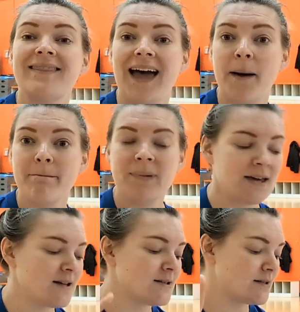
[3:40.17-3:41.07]
That
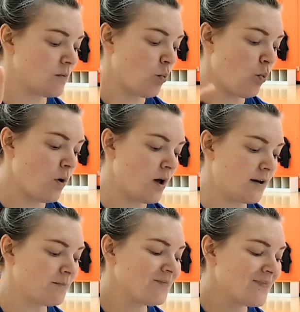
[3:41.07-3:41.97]
means,
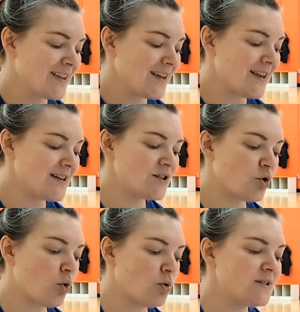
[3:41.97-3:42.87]
one, it is the
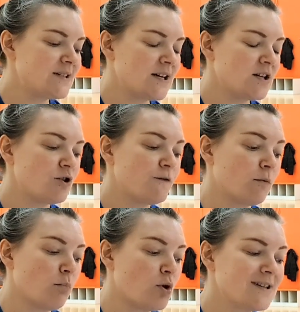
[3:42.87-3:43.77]
gold standard
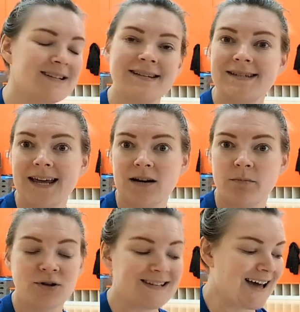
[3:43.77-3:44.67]
for more
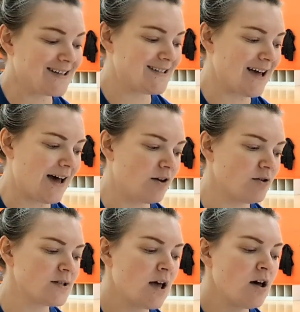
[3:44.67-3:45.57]
sustainable
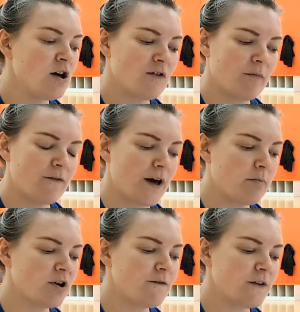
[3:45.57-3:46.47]
textiles. From
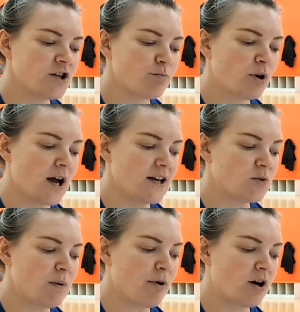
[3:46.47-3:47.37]
fiber to finished
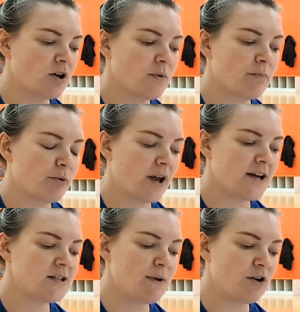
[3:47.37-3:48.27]
product, we partner with
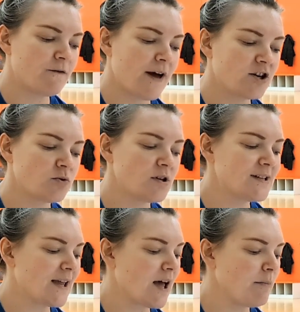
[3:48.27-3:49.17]
brands,
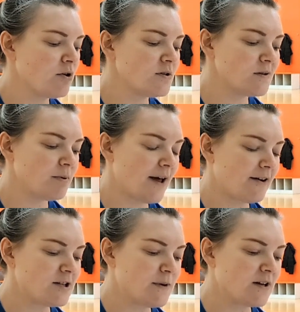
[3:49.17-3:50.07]
manufacturers, and chemical
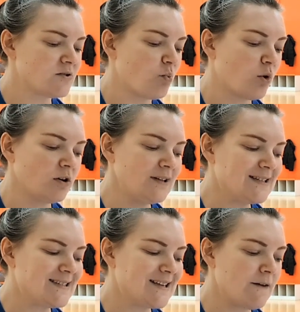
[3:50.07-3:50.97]
suppliers because the world
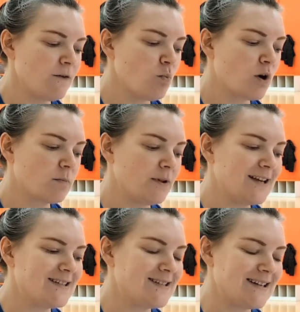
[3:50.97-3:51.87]
needs safer
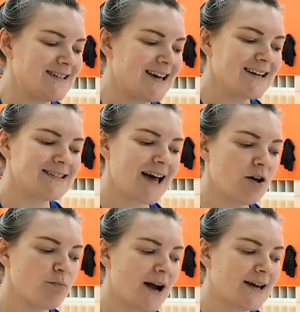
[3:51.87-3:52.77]
workplaces and
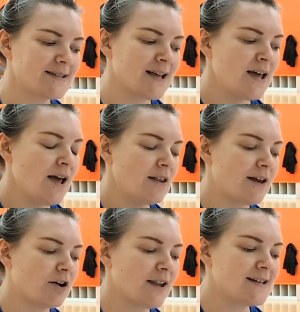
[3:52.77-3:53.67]
textile products
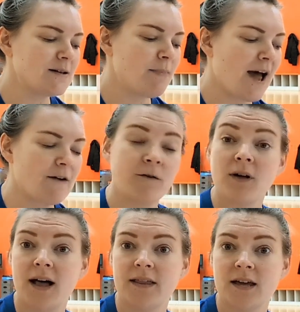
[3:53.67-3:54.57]
that are less
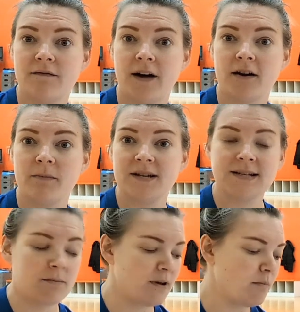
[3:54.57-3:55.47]
impactful on the
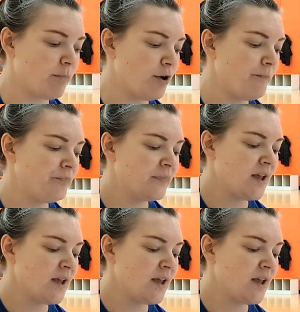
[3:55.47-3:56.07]
environment and people.